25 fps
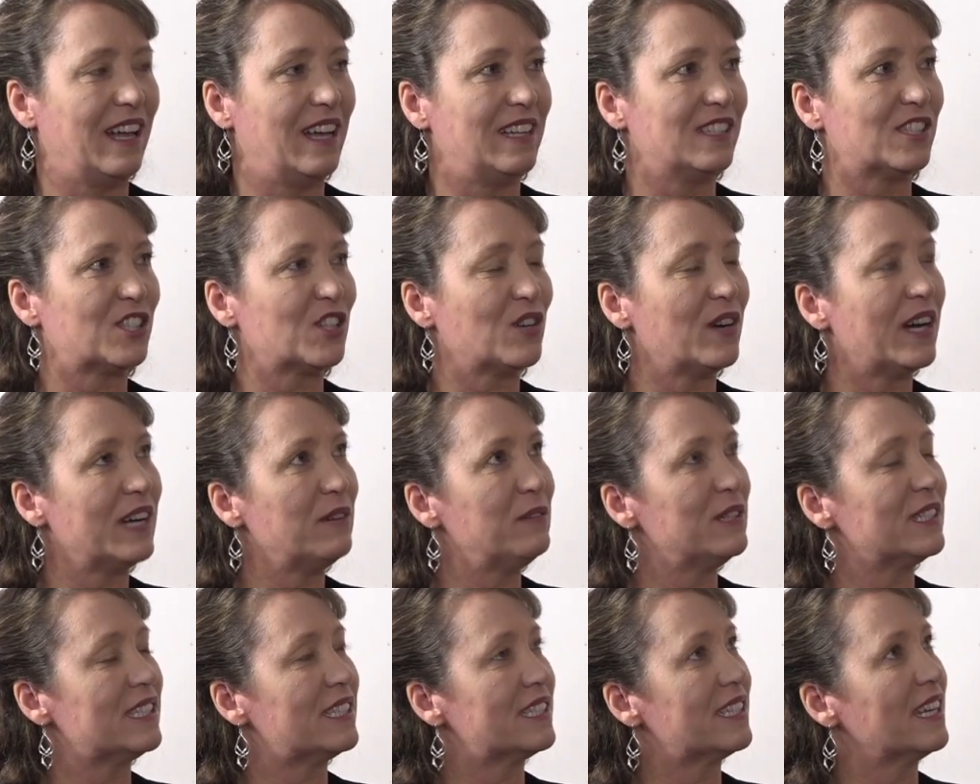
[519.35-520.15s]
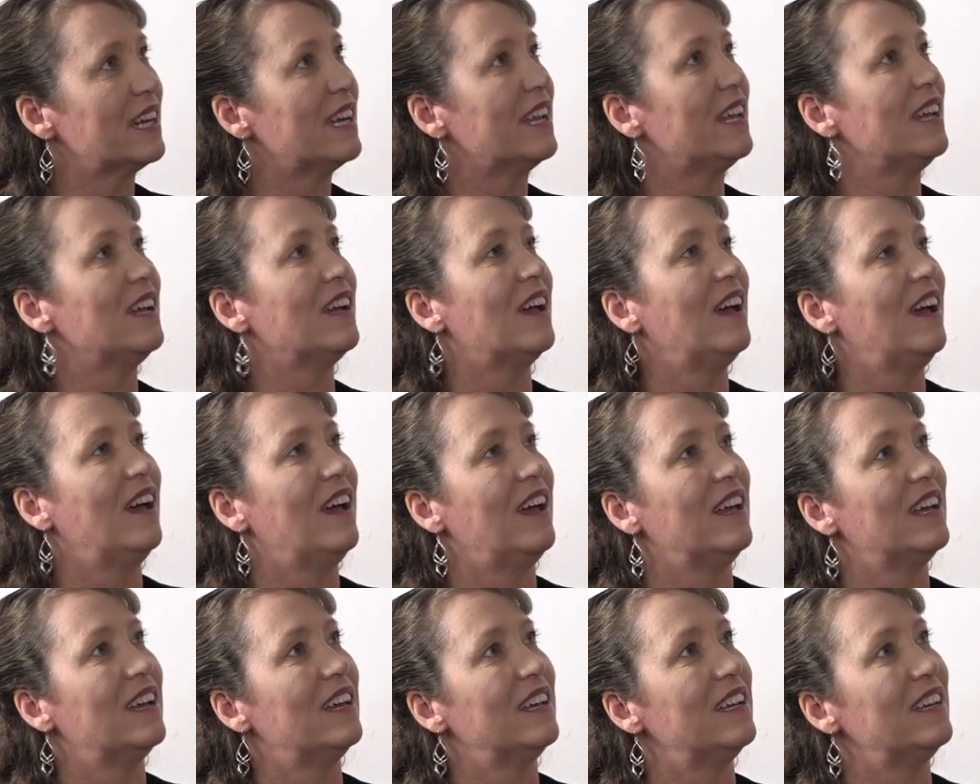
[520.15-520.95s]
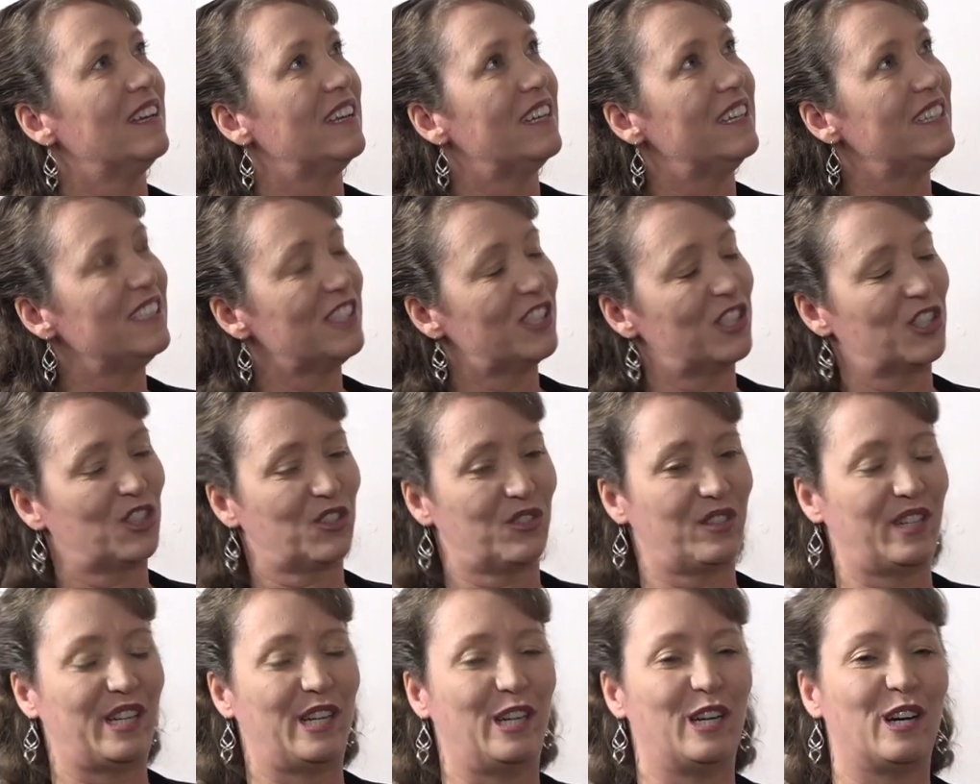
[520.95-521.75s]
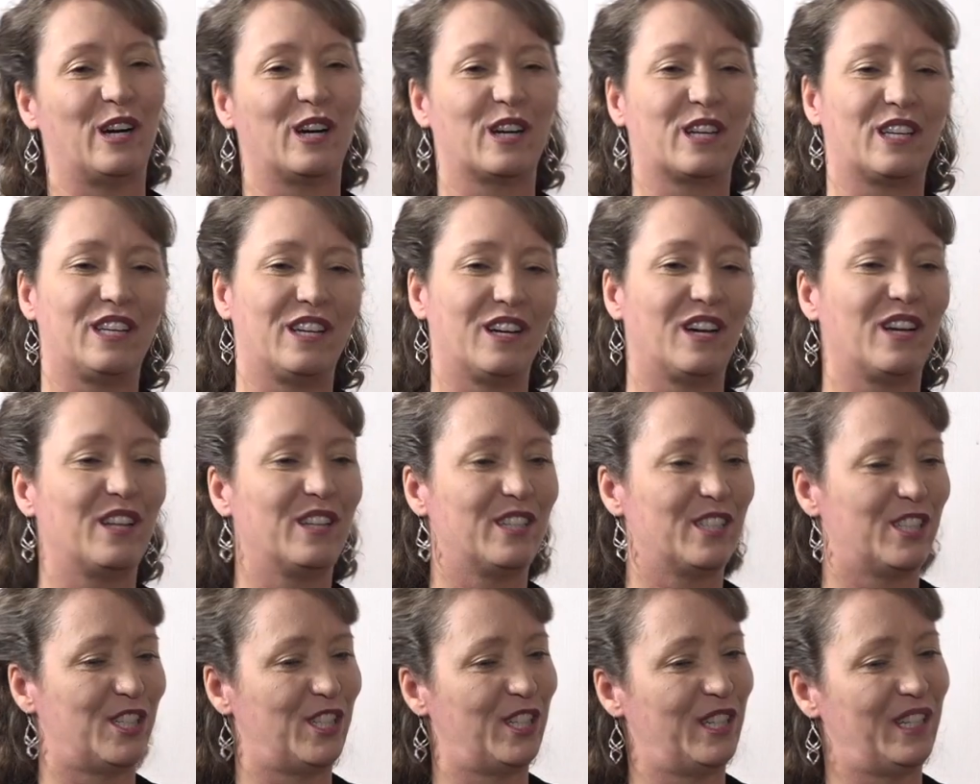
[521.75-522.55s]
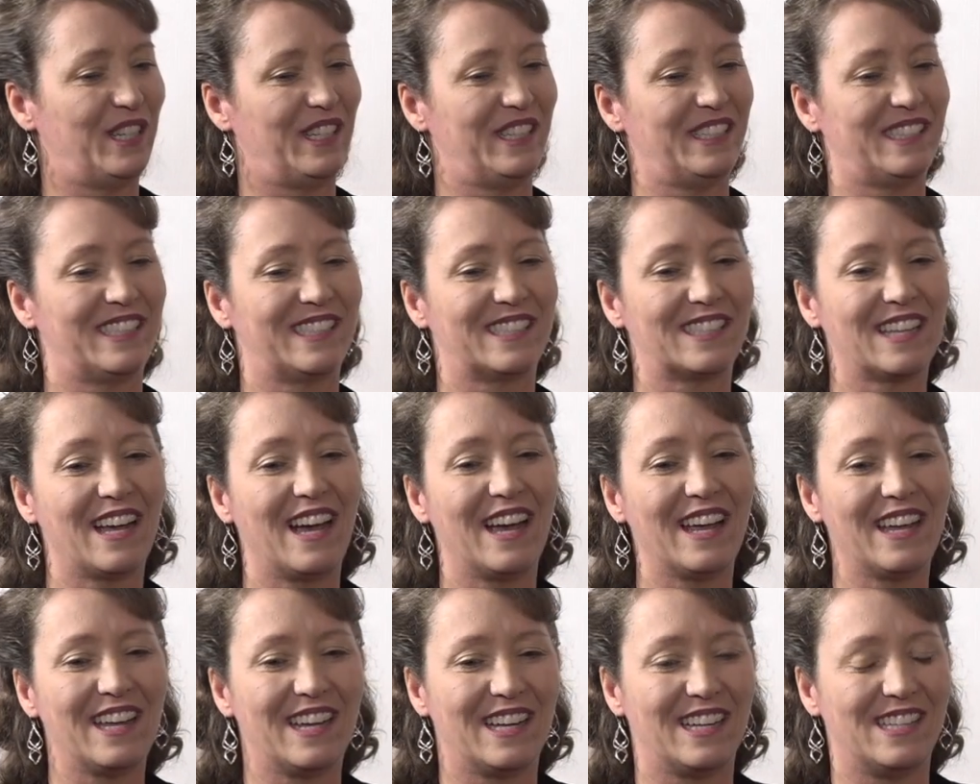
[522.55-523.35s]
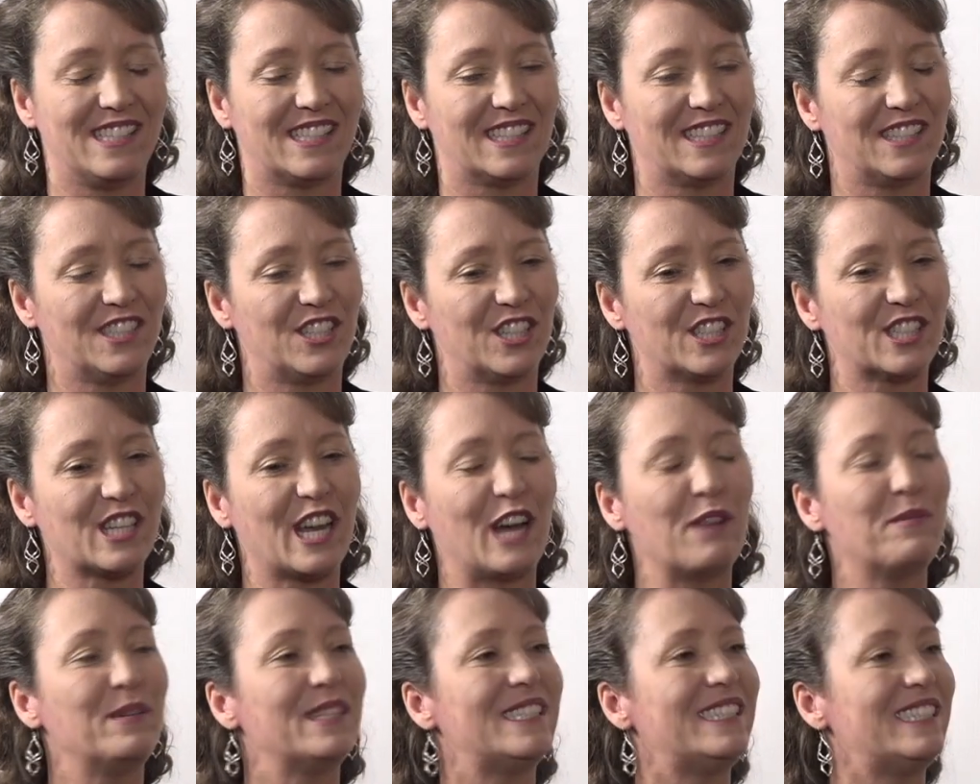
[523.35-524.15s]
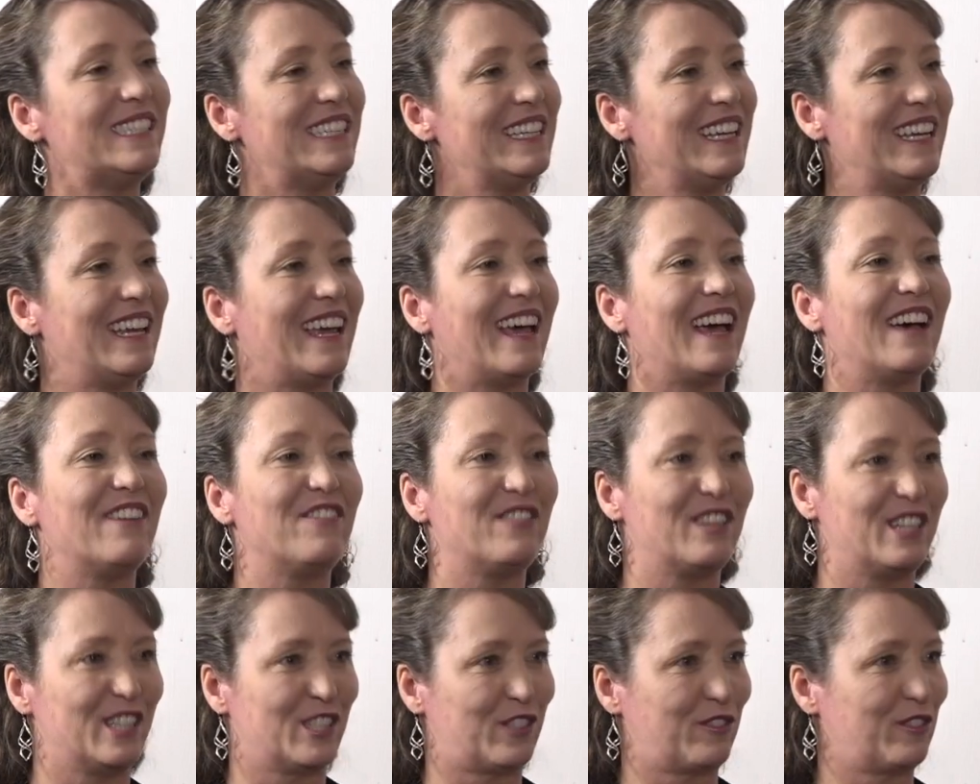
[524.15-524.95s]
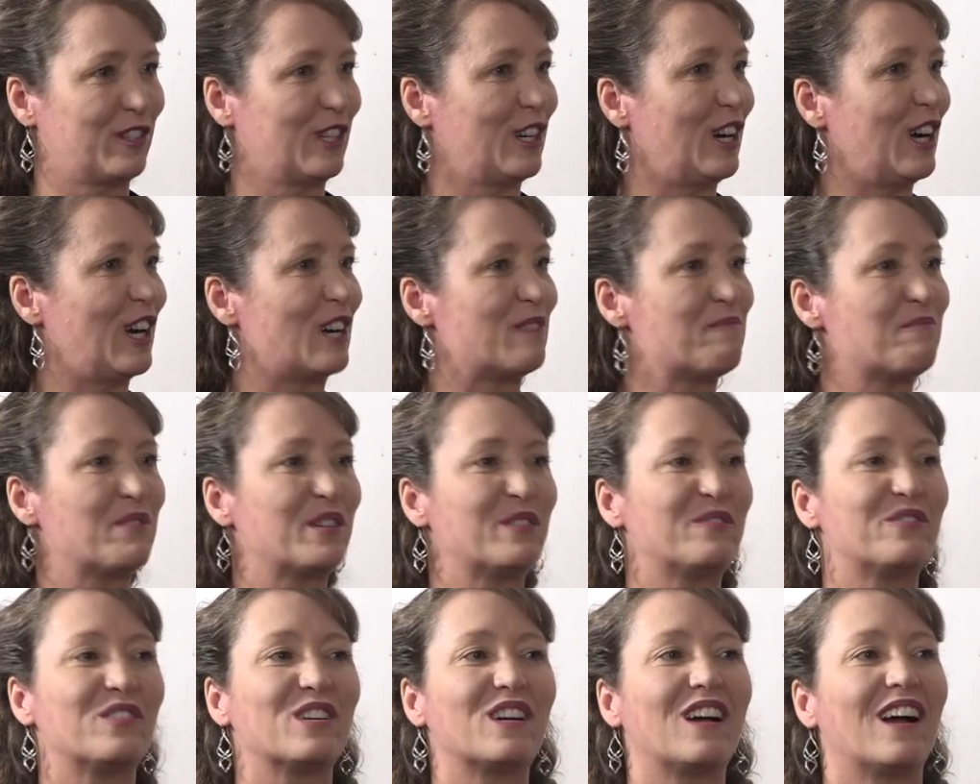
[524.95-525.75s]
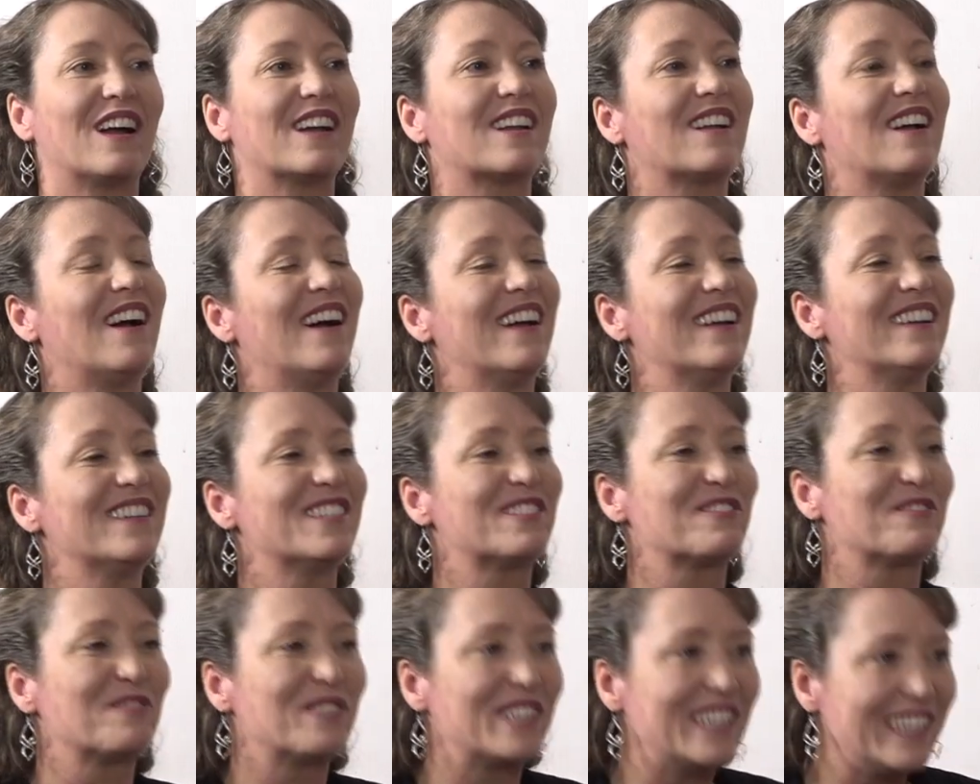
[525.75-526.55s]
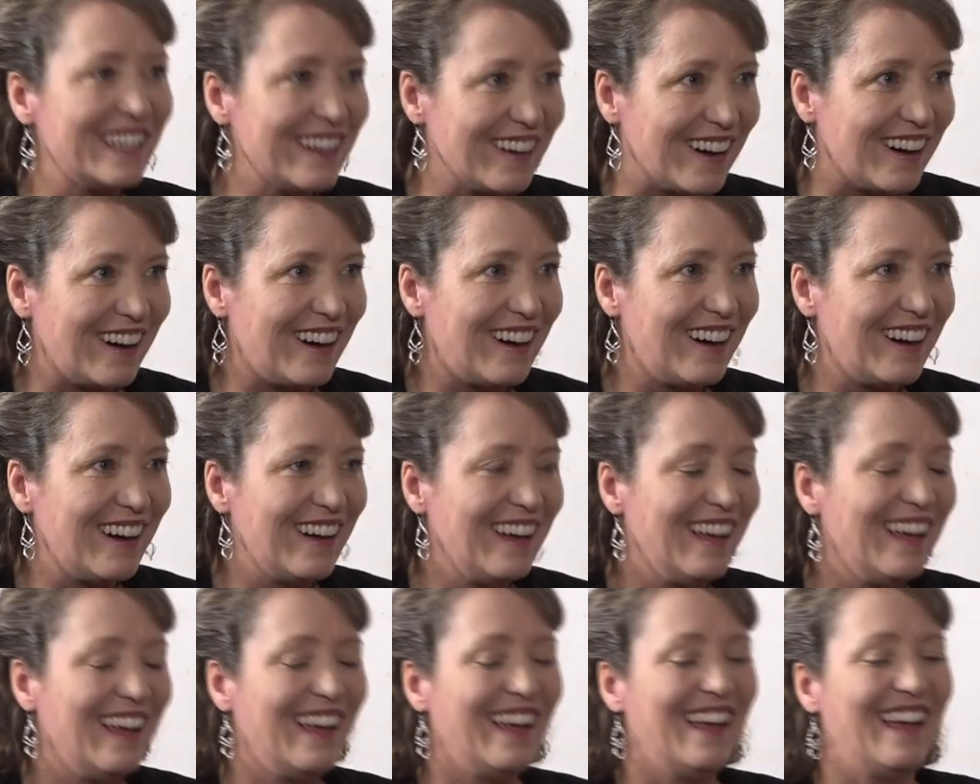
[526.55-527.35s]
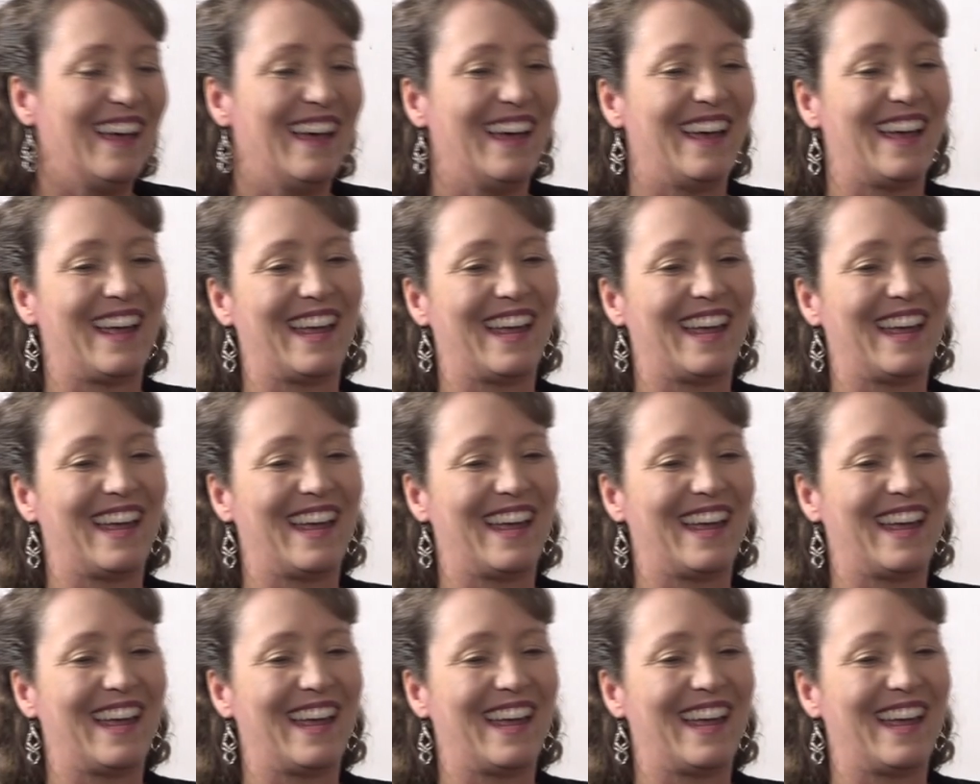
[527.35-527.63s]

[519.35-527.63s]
And so I would study history, archaeology, science, and just, I would see evidence for God, proof for God. God is real. Mm.